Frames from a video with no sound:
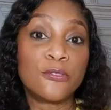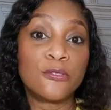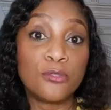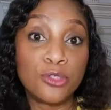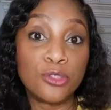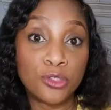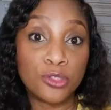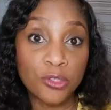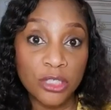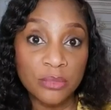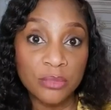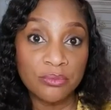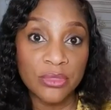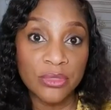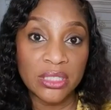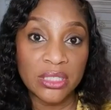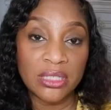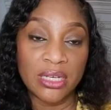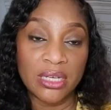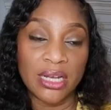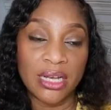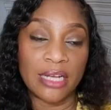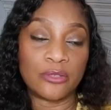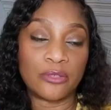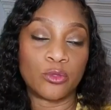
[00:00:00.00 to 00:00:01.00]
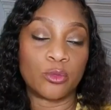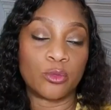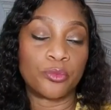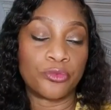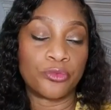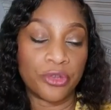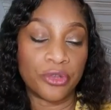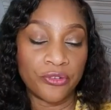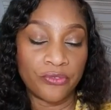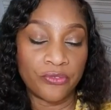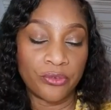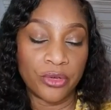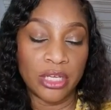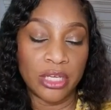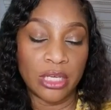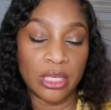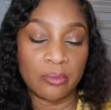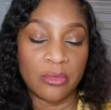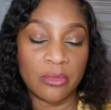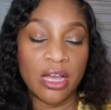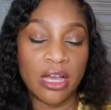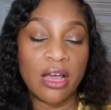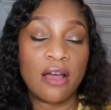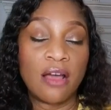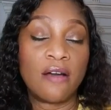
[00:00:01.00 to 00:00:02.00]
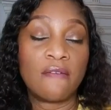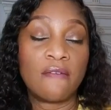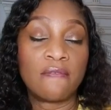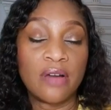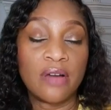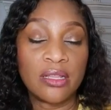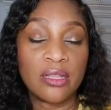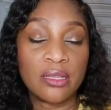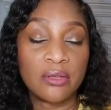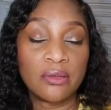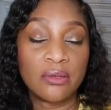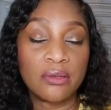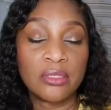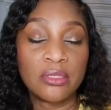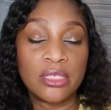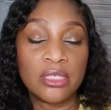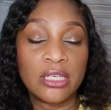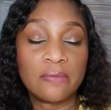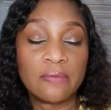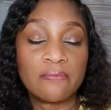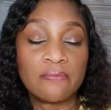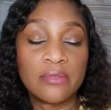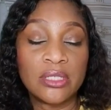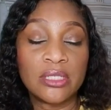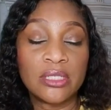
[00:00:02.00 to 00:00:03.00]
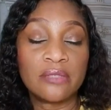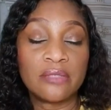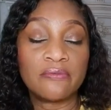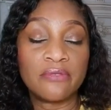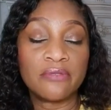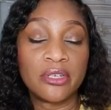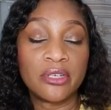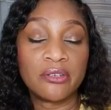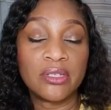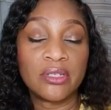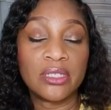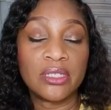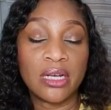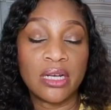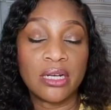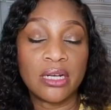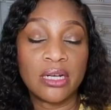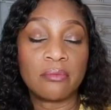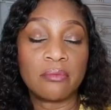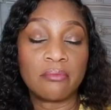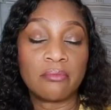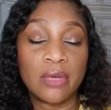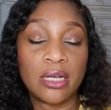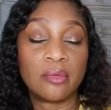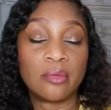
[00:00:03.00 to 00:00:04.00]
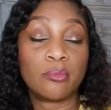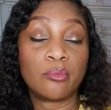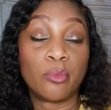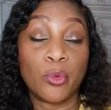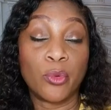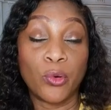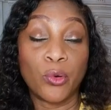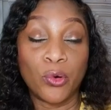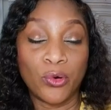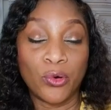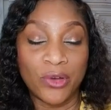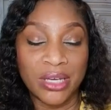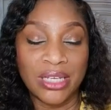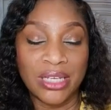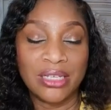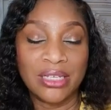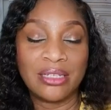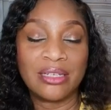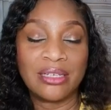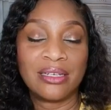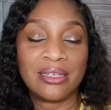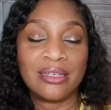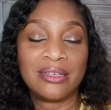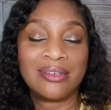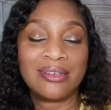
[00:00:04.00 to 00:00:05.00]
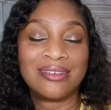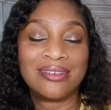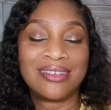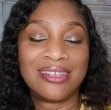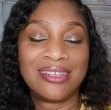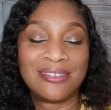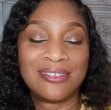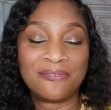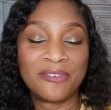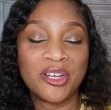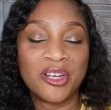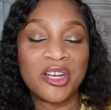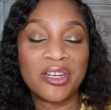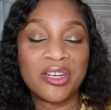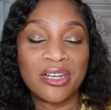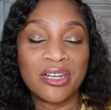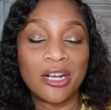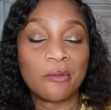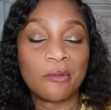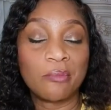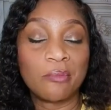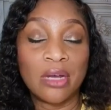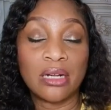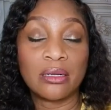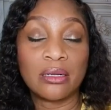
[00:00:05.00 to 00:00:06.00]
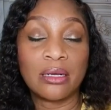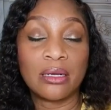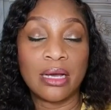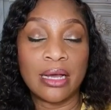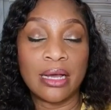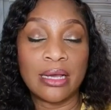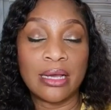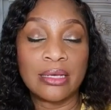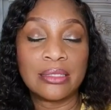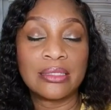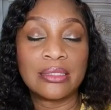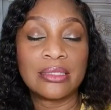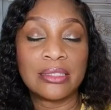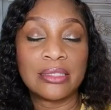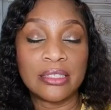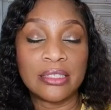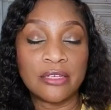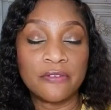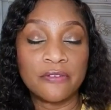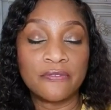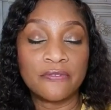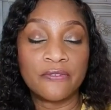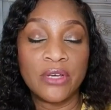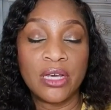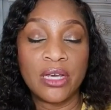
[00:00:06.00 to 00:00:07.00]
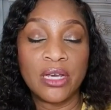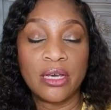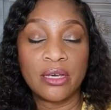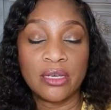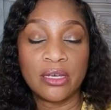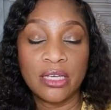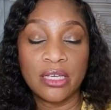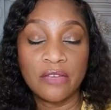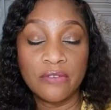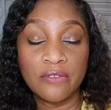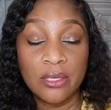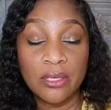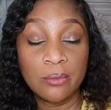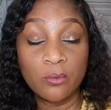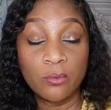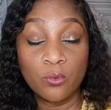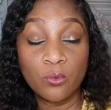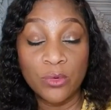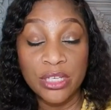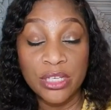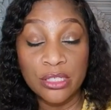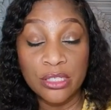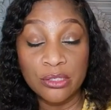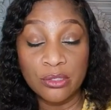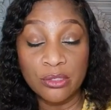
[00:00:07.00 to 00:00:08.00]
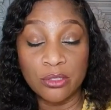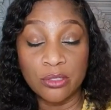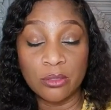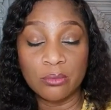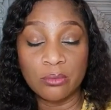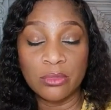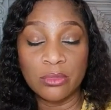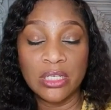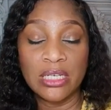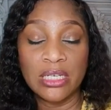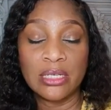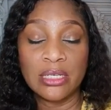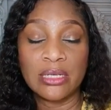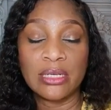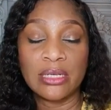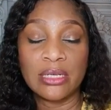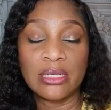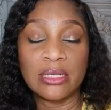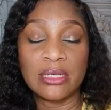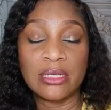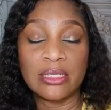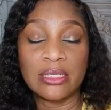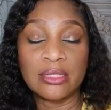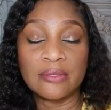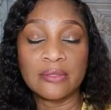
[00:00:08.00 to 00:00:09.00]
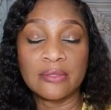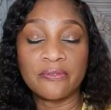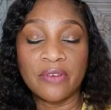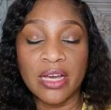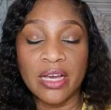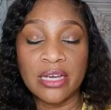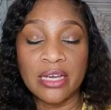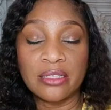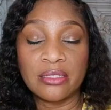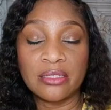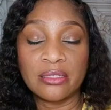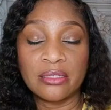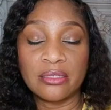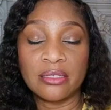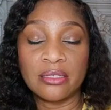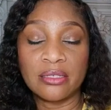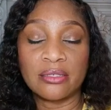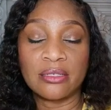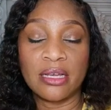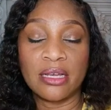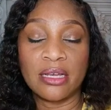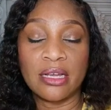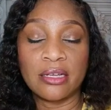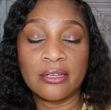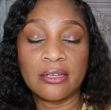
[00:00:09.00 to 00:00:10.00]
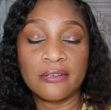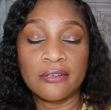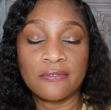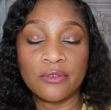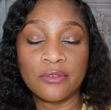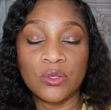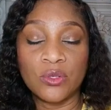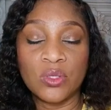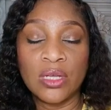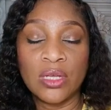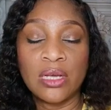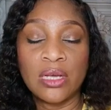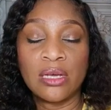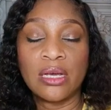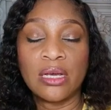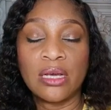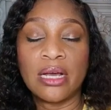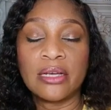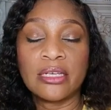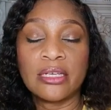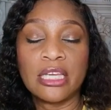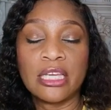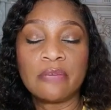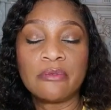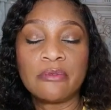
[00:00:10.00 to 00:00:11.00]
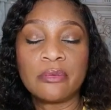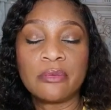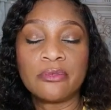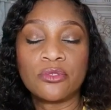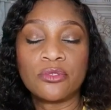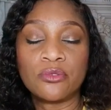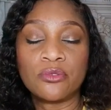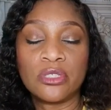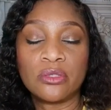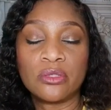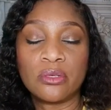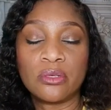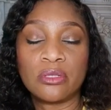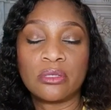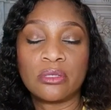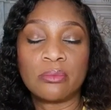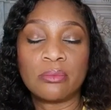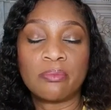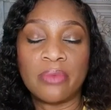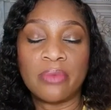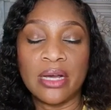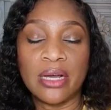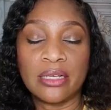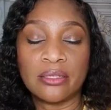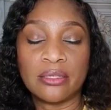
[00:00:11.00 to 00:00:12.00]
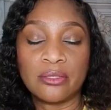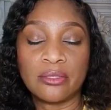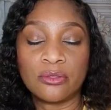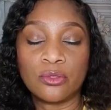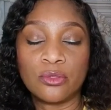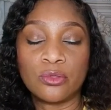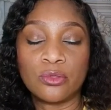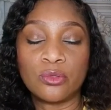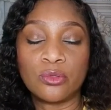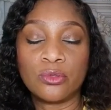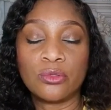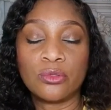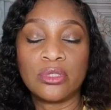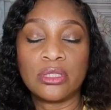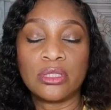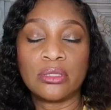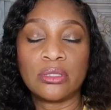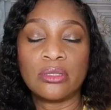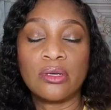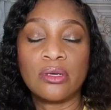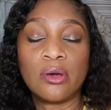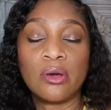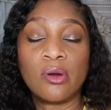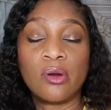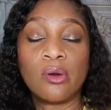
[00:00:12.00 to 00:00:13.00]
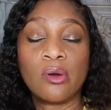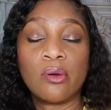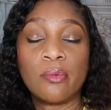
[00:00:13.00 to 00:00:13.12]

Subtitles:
So join me as we pray for him. Father Lord, keep this Very Dark Man boy, Very Dark Man guy safe. Give him wisdom in his fight, in his endeavor, and keep him straight on the path to do the